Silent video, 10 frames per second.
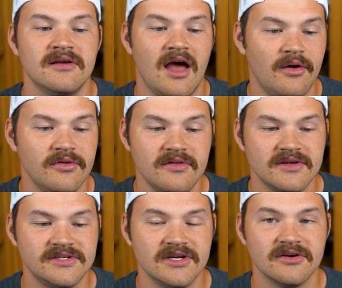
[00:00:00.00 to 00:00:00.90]
healthy
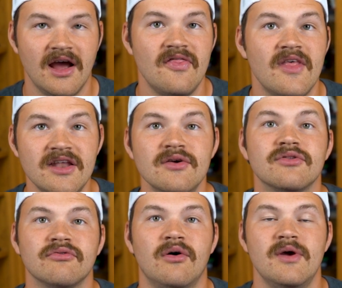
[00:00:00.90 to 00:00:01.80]
this year, and then you
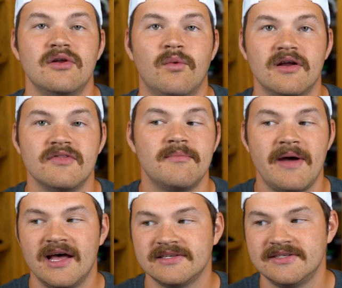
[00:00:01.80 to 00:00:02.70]
throw in one of the
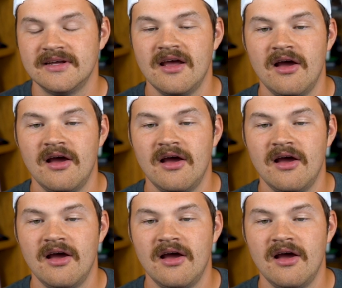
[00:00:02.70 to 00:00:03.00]
best